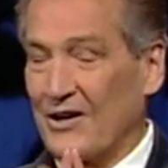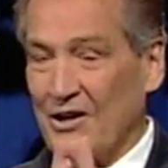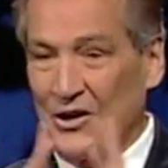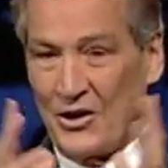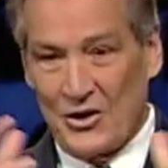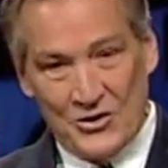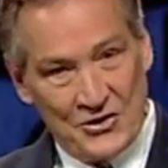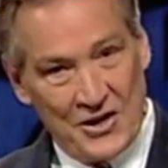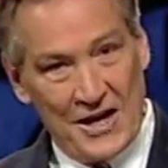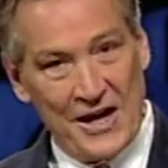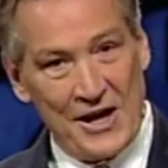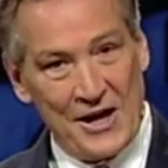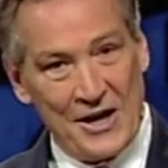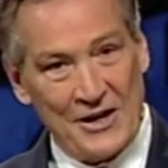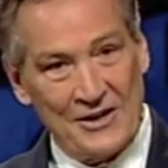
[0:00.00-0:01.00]
He is the
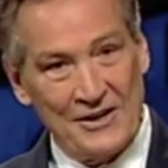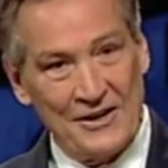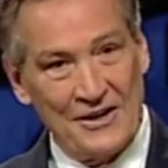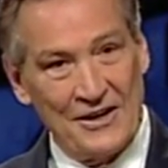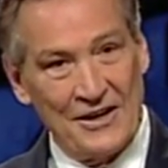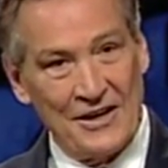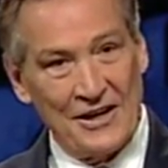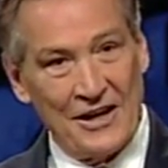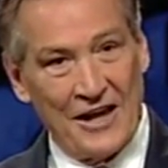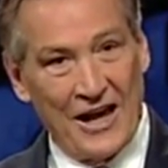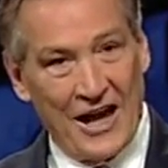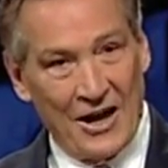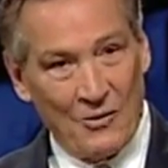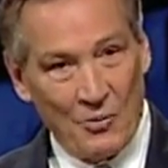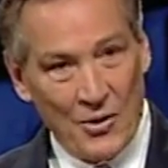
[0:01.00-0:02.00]
head,
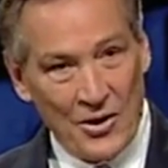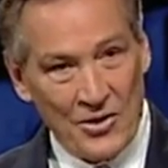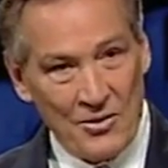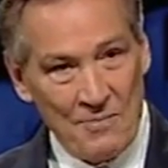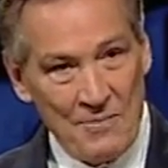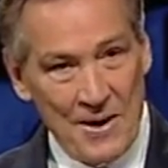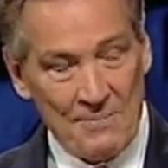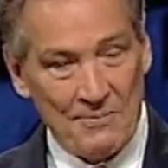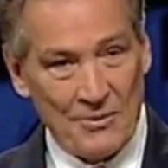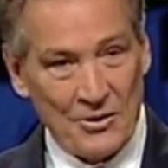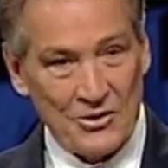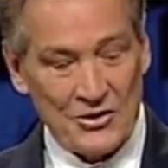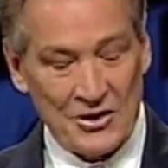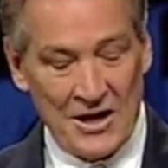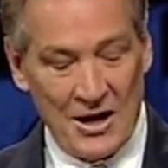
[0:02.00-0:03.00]
and we're the
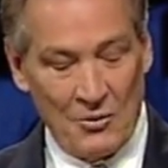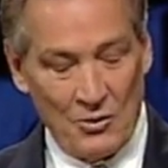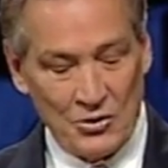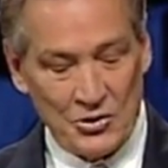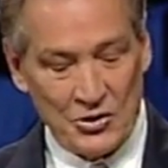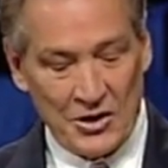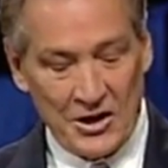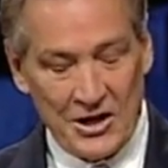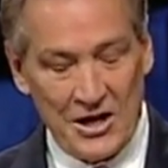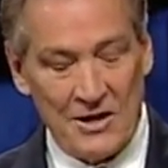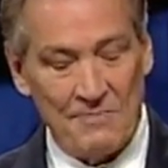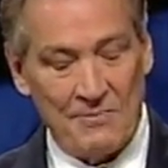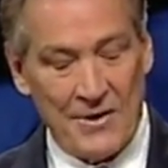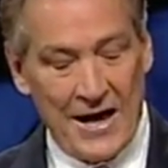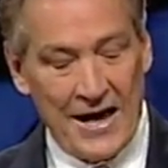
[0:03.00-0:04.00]
members. And I want you to
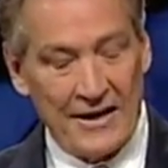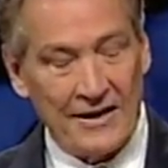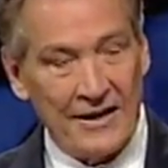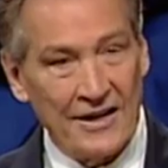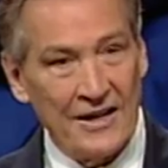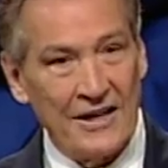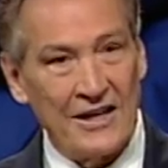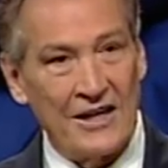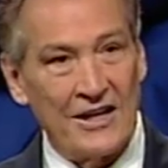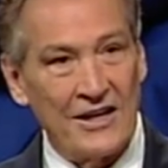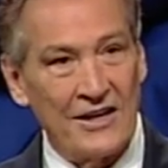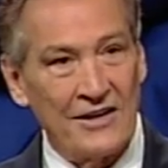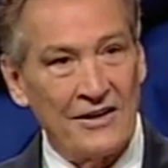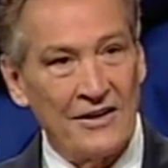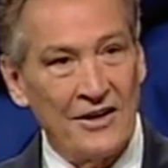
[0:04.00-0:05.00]
keep that
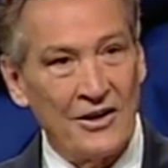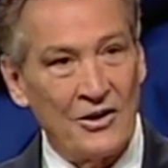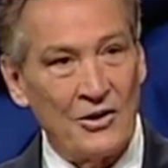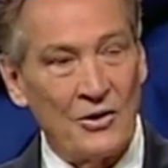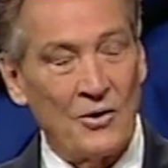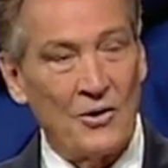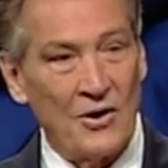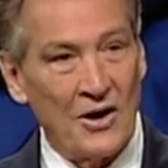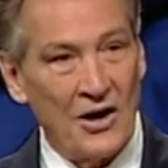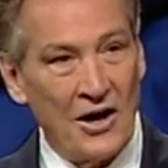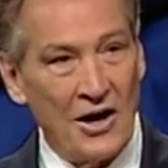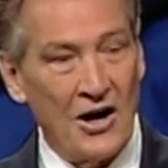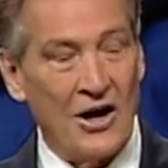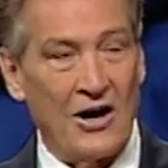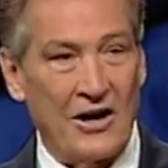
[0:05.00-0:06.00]
in
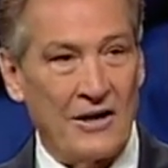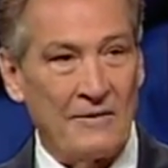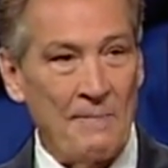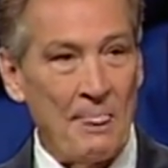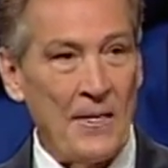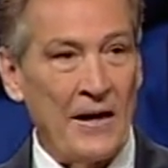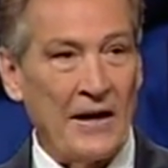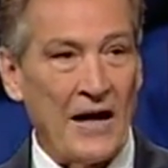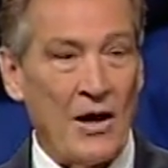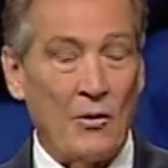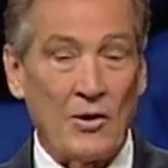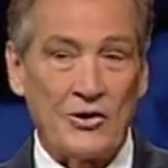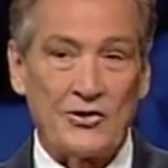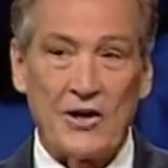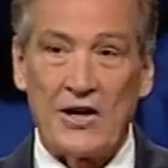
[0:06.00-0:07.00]
your heart. Now, I
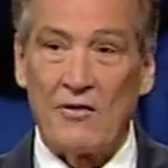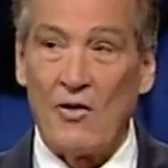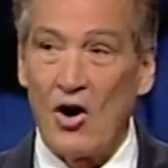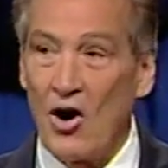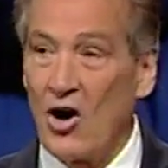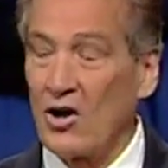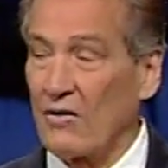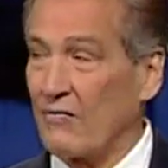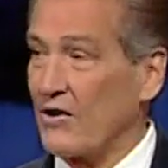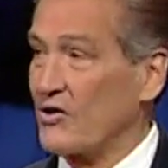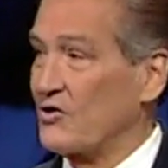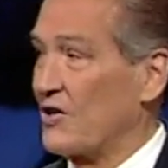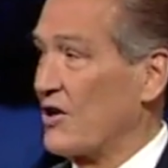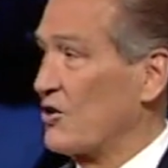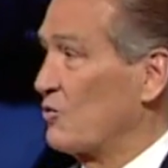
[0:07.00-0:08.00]
want to say of all of
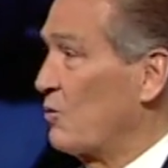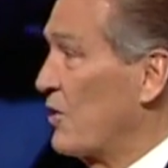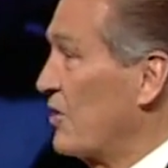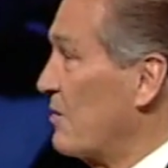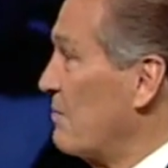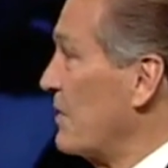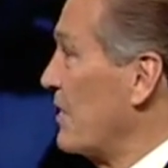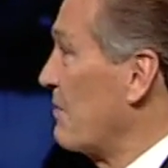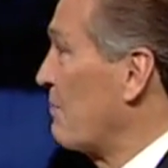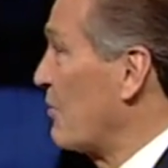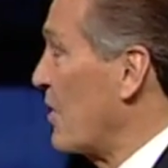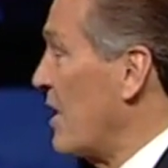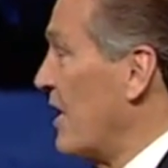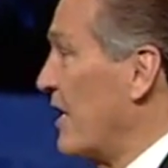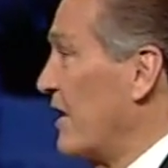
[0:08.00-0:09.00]
these things, whether it be a
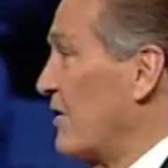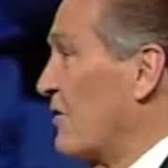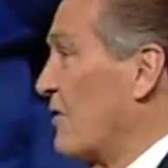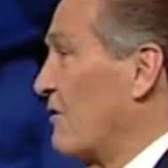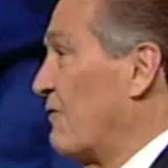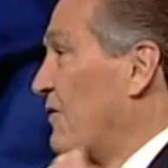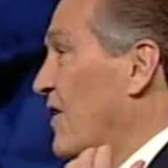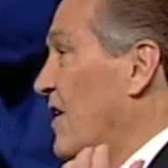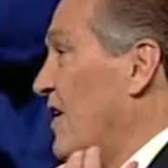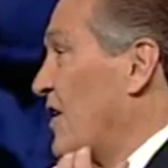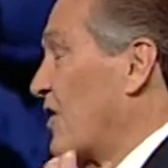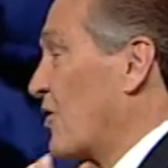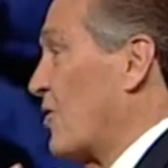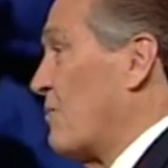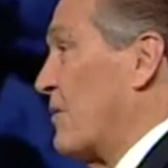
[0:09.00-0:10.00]
bride or a
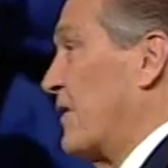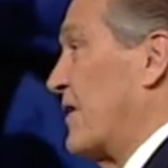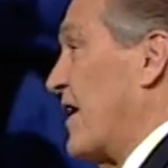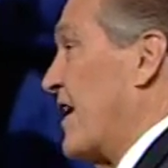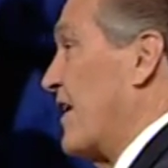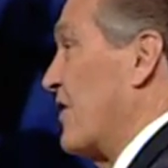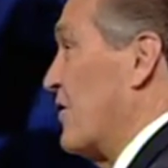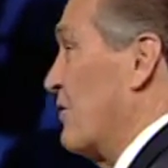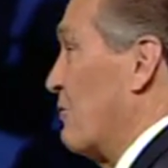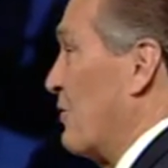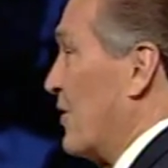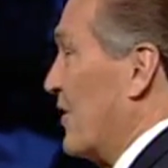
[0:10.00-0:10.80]
flock or a battalion,